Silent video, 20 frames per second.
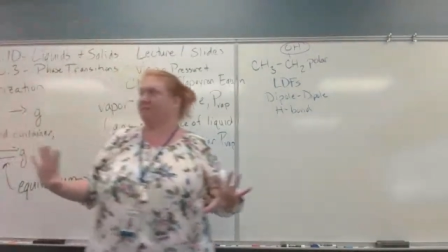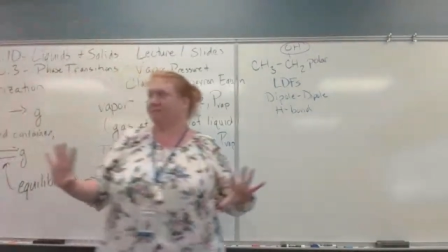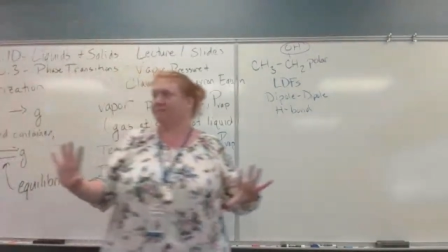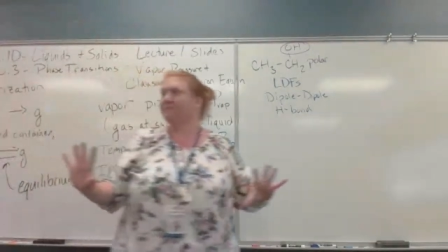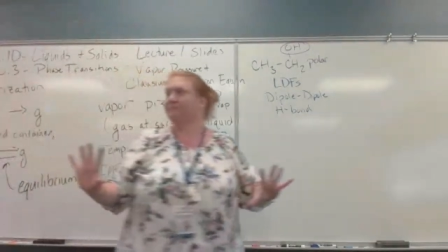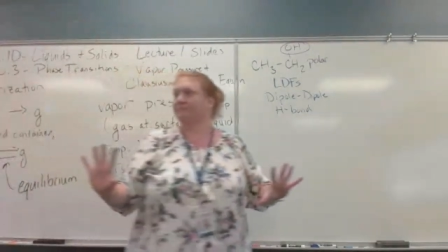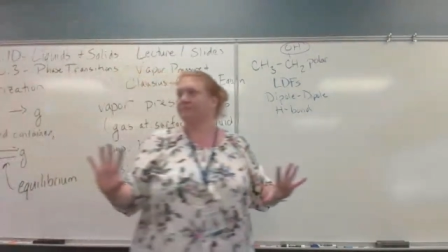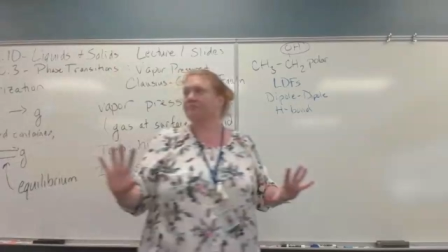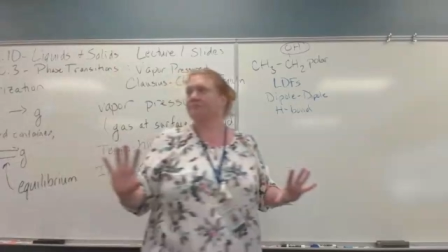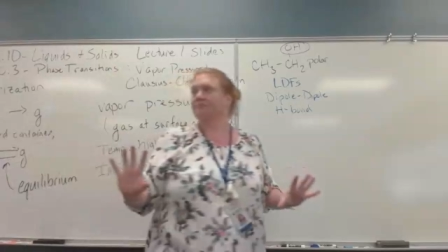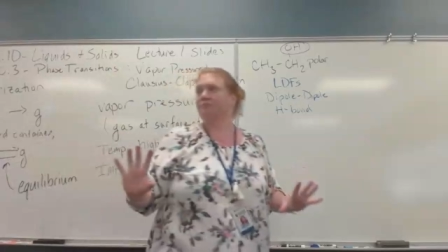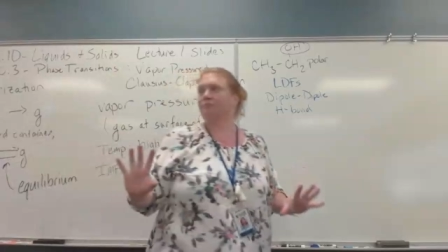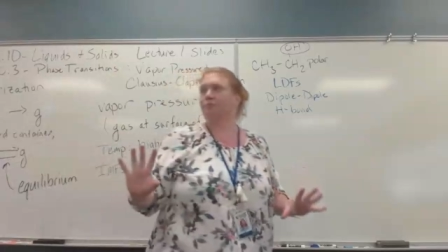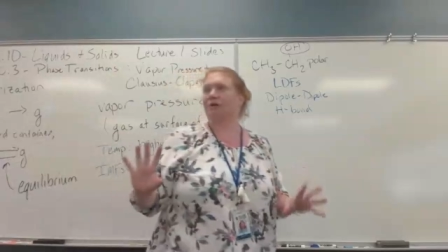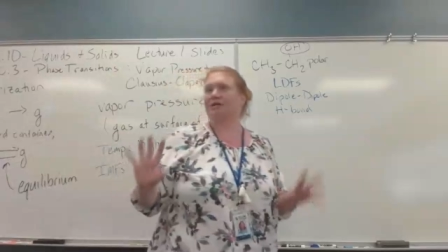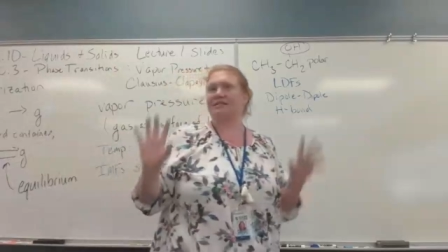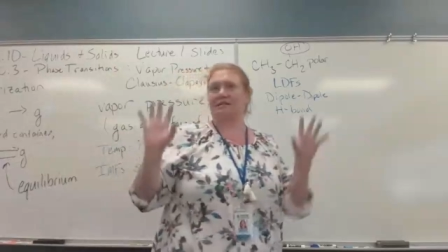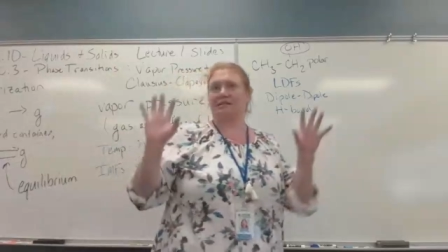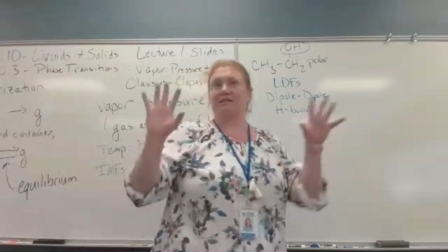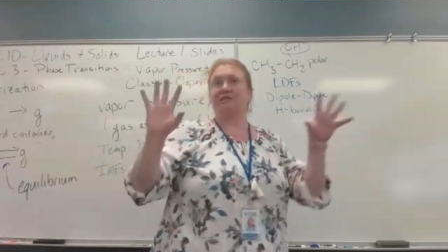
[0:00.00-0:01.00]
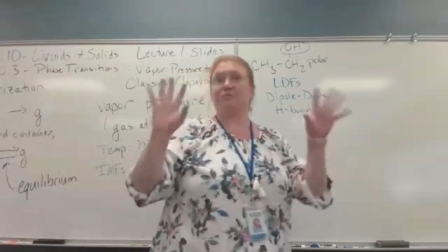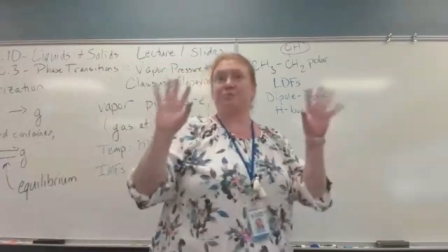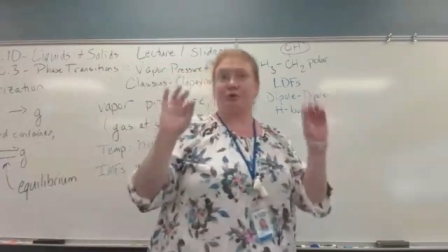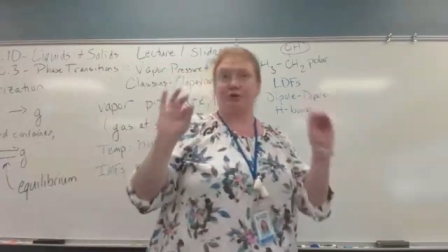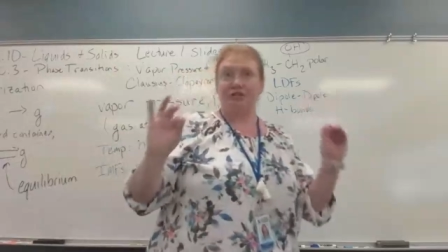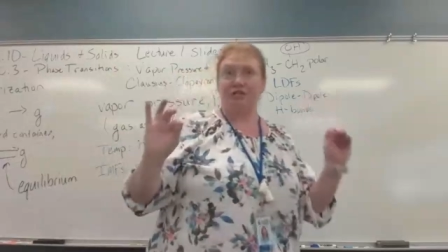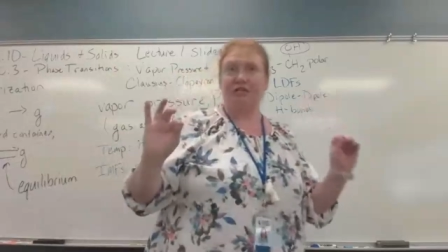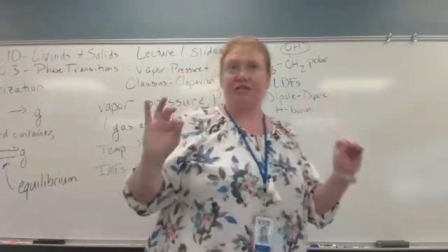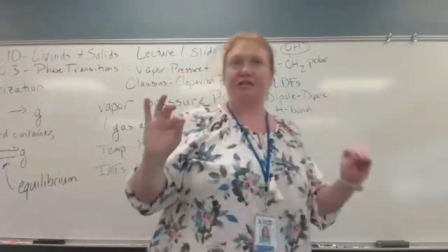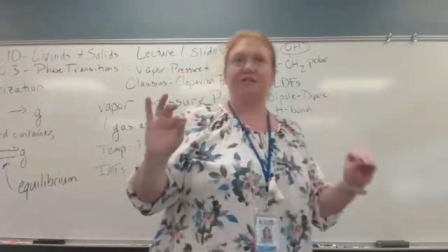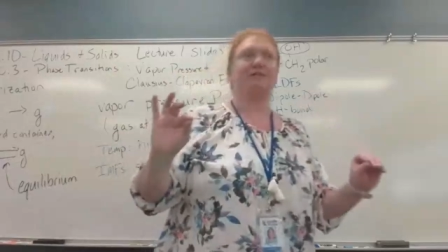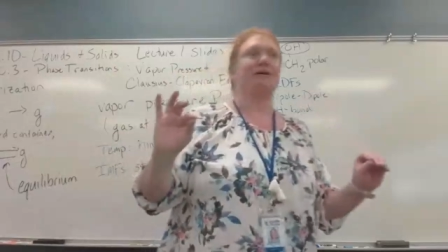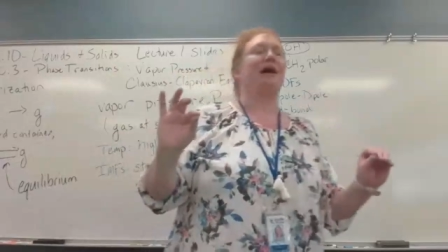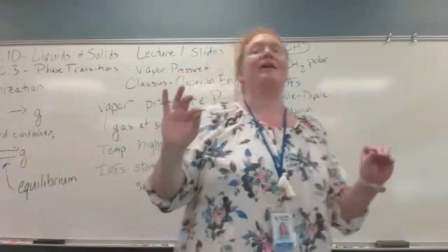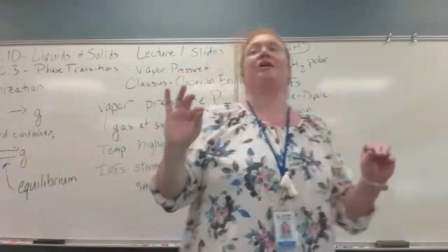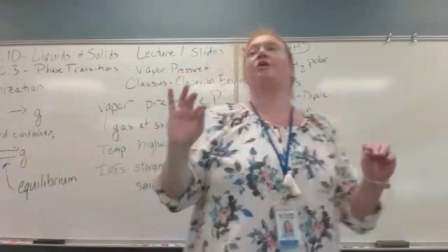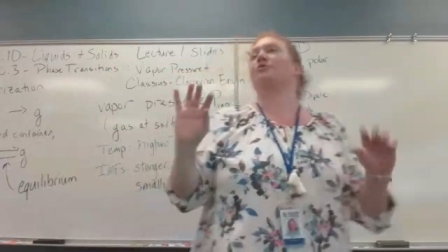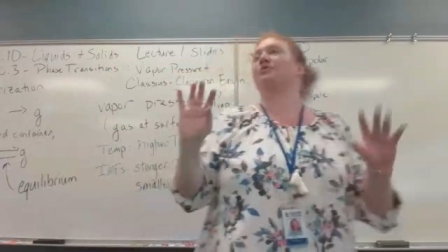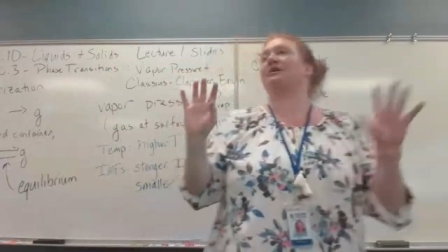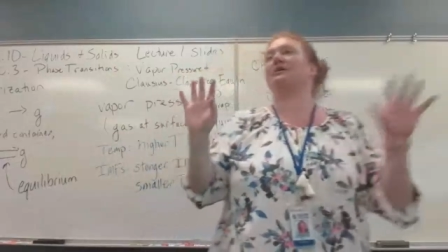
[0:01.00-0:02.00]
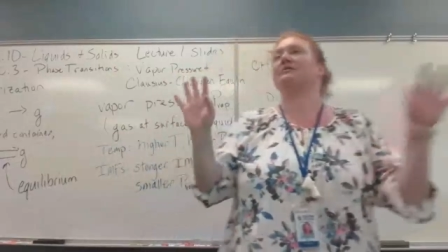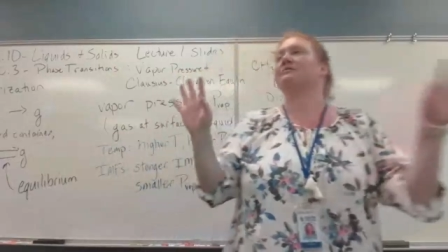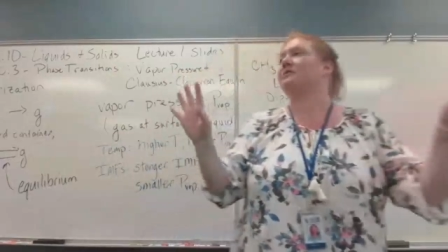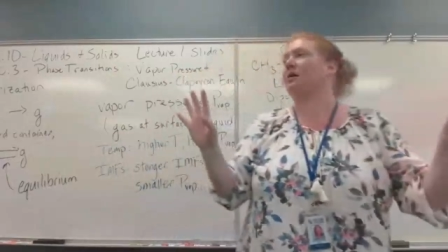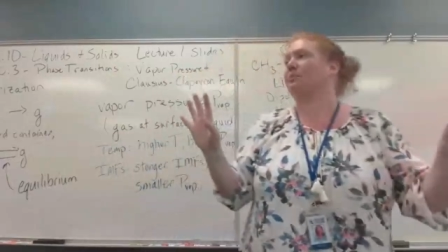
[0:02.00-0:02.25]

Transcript: rank them. When I say let's predict,